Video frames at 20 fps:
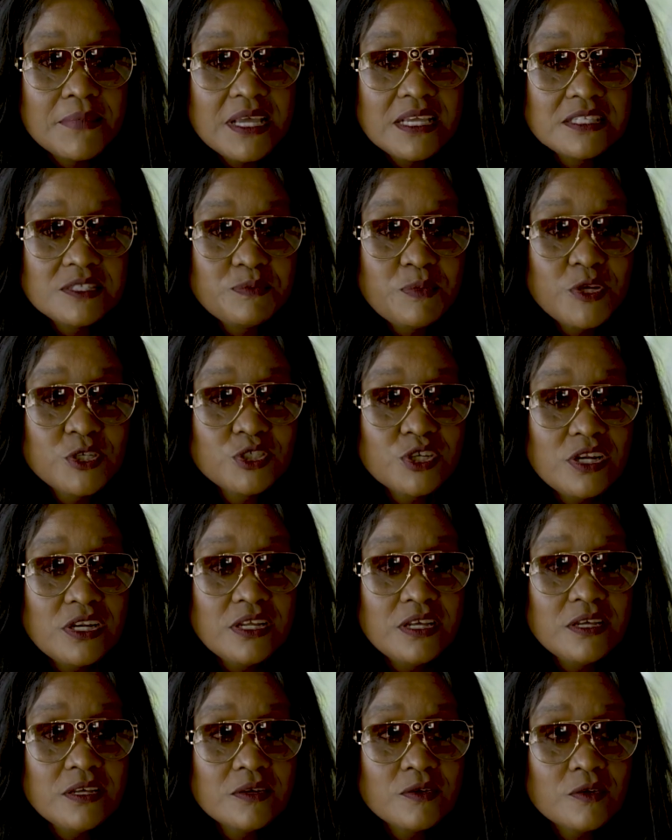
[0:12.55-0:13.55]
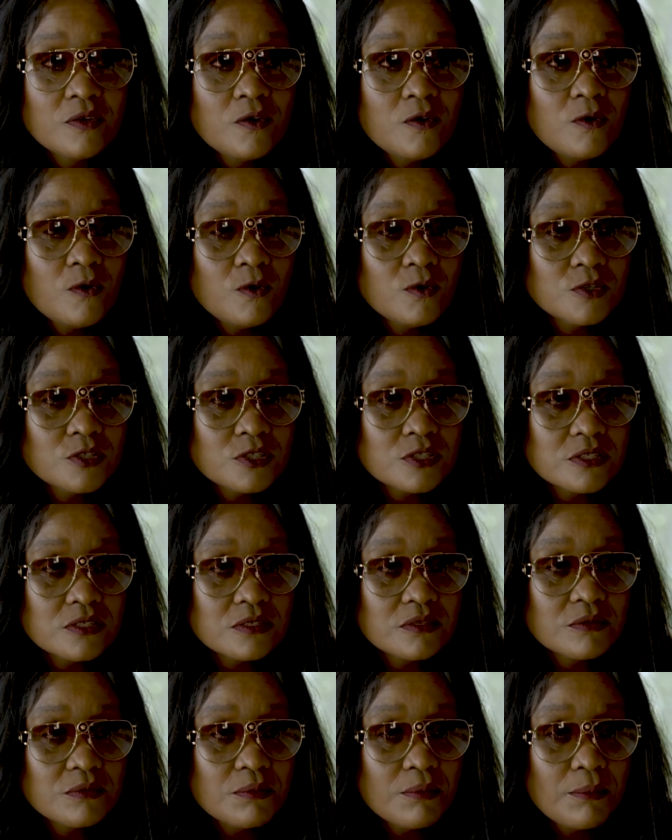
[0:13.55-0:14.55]
Especially us,
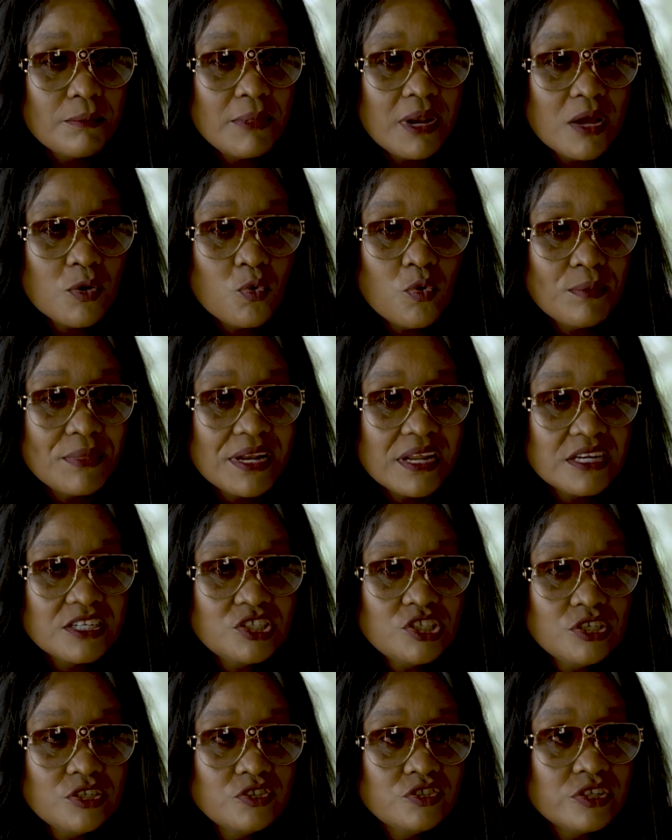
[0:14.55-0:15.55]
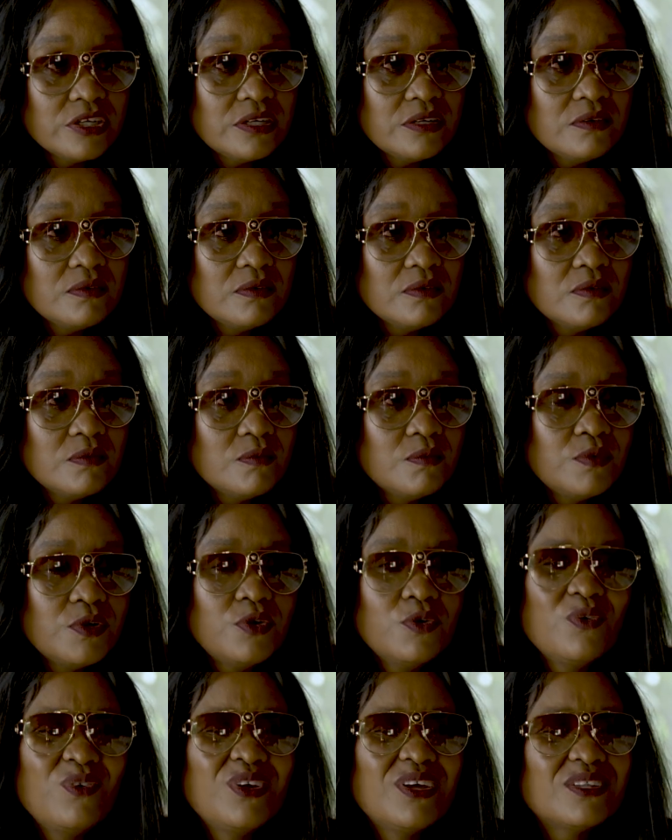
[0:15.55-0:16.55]
black women and children, we
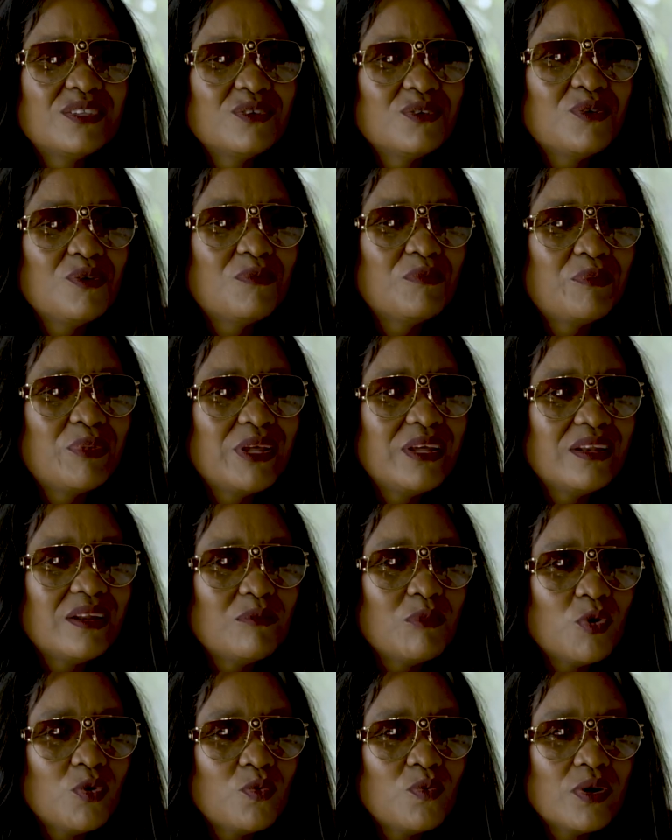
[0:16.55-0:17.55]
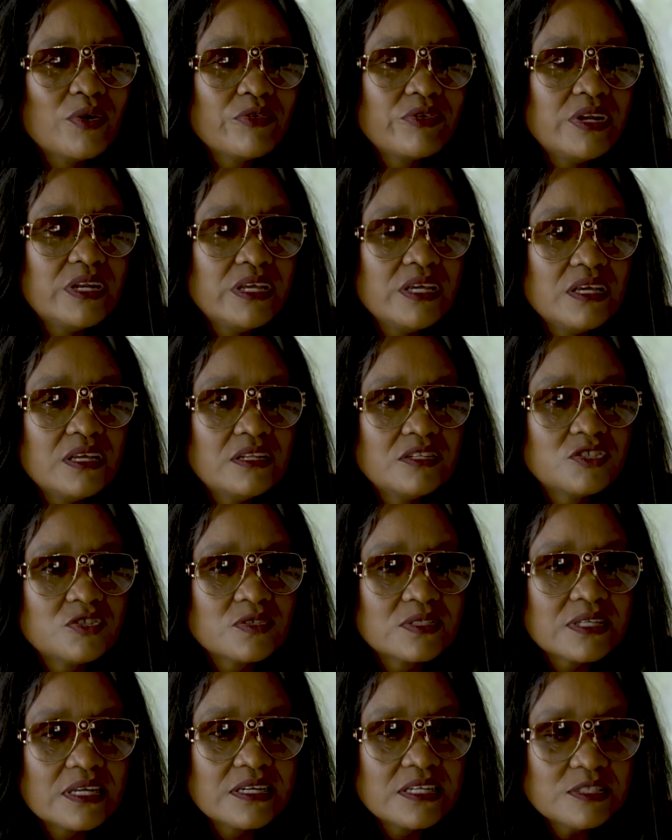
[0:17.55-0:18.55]
don't get to complain about what really ails
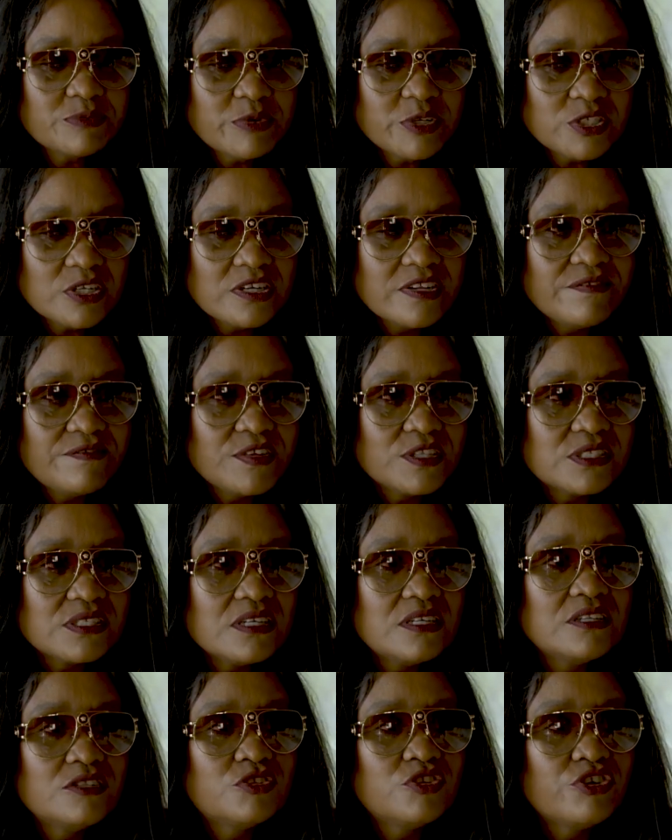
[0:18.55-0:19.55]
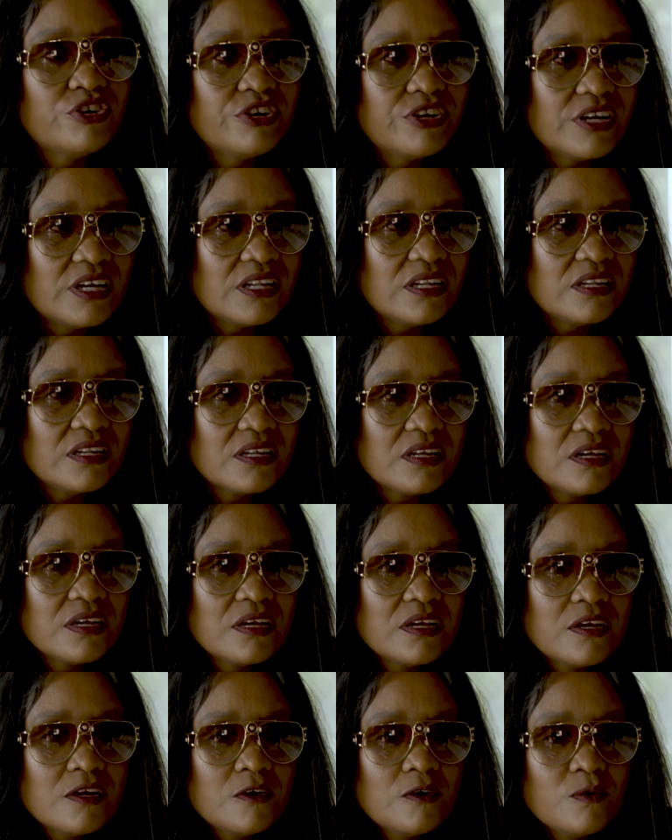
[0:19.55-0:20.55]
us. And especially if it's internal,
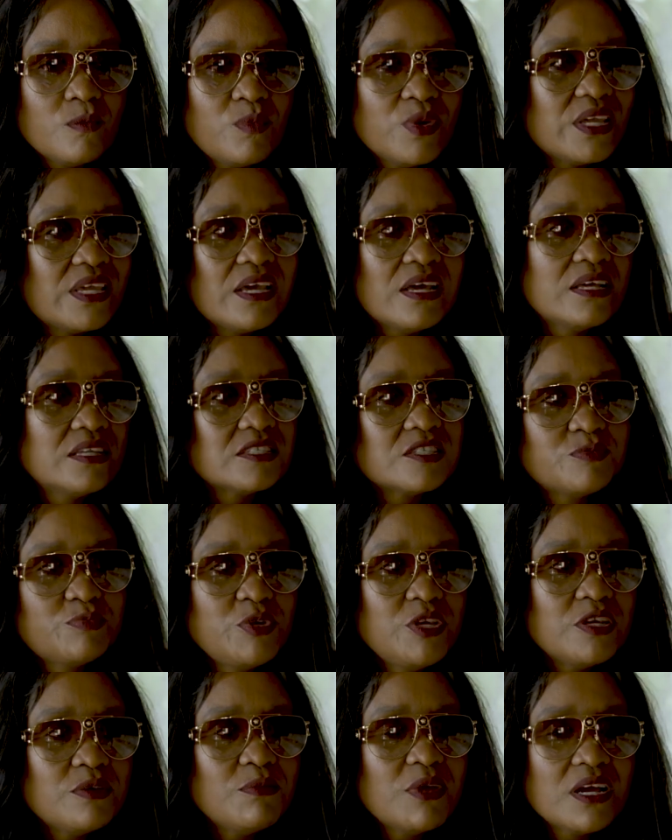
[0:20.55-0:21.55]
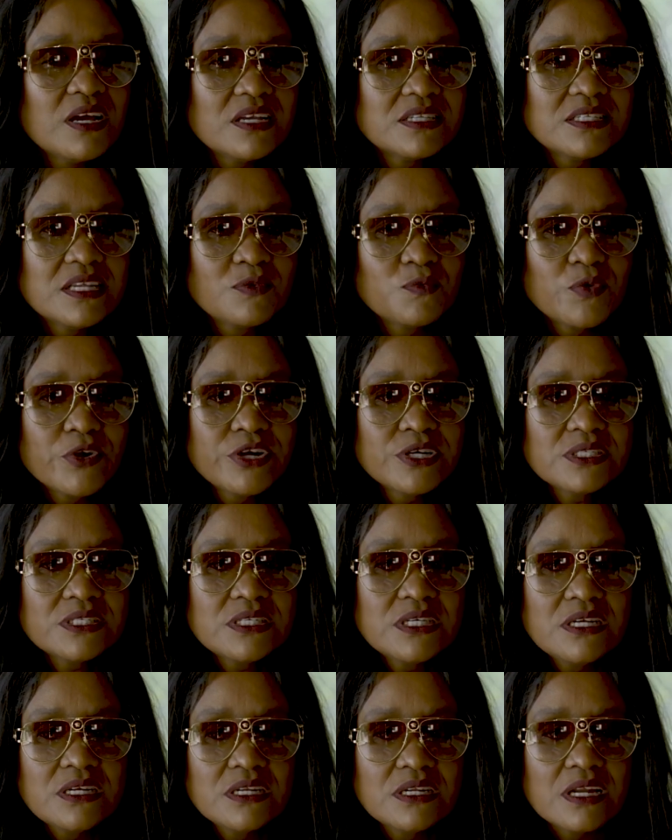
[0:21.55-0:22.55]
we can't speak because then we're
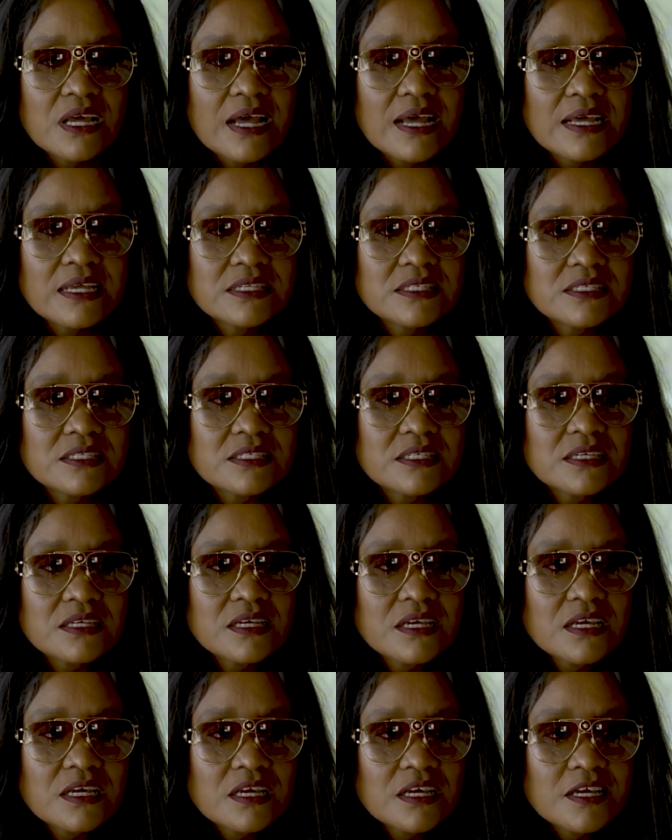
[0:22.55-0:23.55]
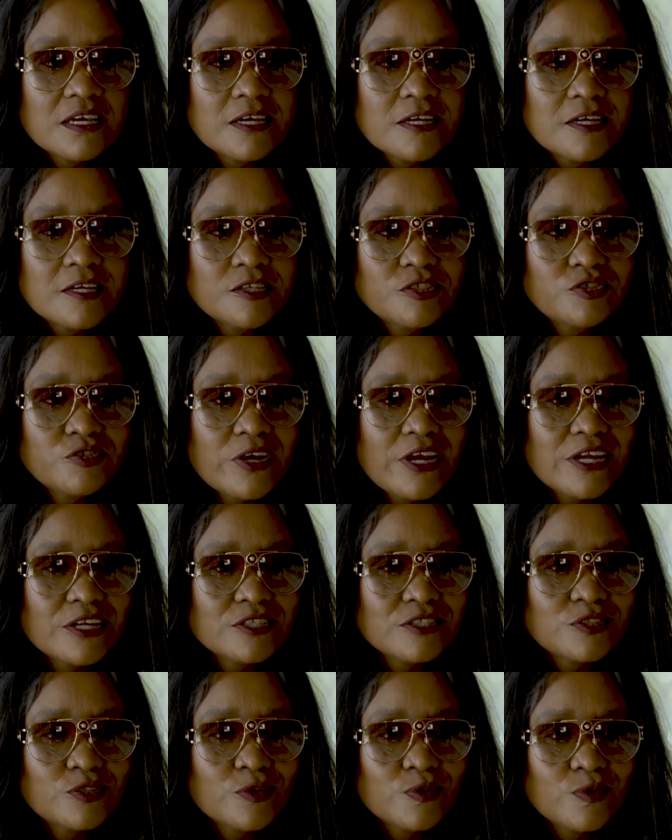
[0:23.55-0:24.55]
seen as
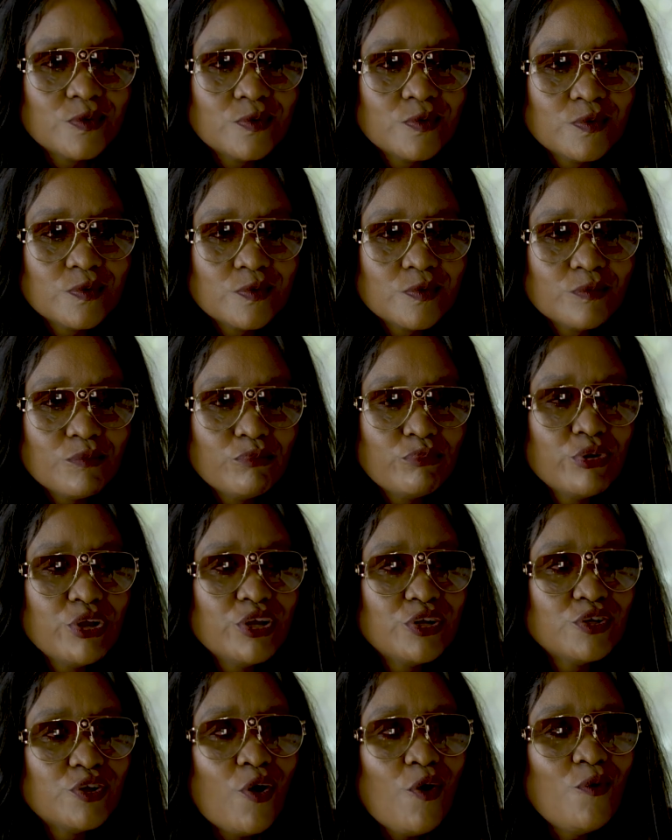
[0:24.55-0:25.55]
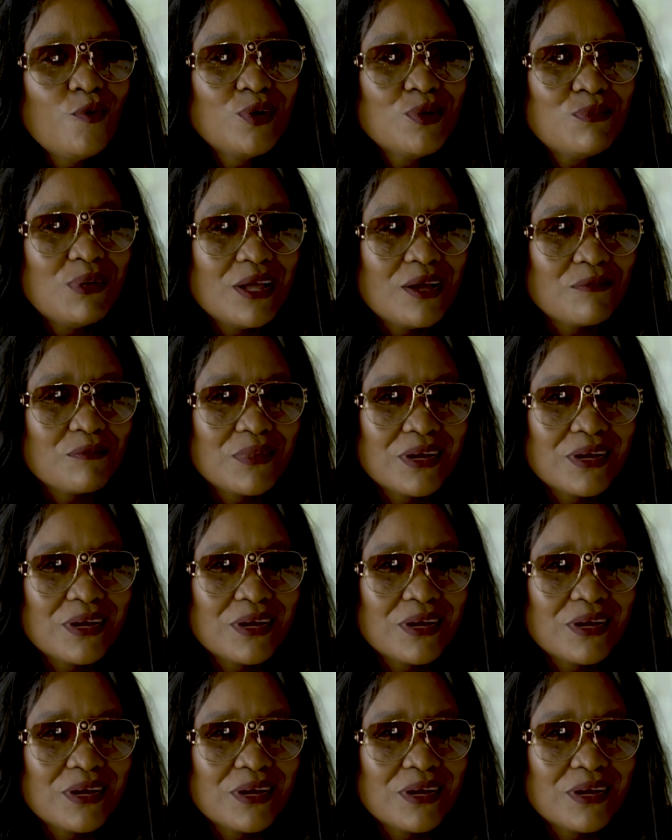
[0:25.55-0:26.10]
trying to bring down the black